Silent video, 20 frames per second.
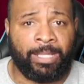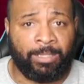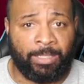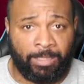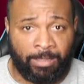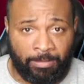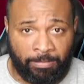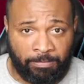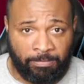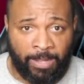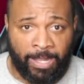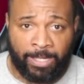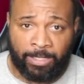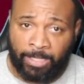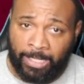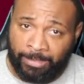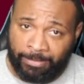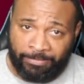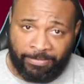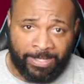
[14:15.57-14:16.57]
in the
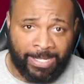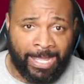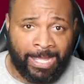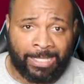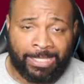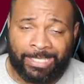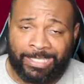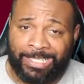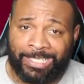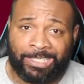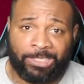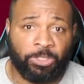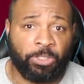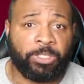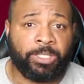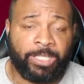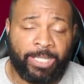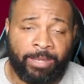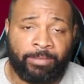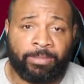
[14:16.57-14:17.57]
finality and
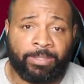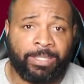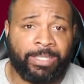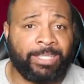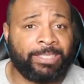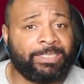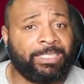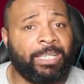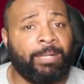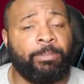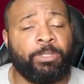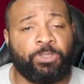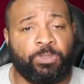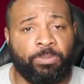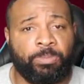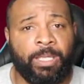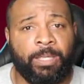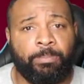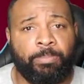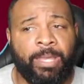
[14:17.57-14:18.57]
look at everything and see how much
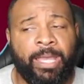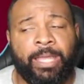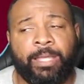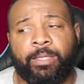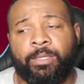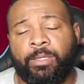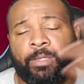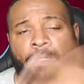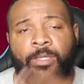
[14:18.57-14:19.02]
we made back,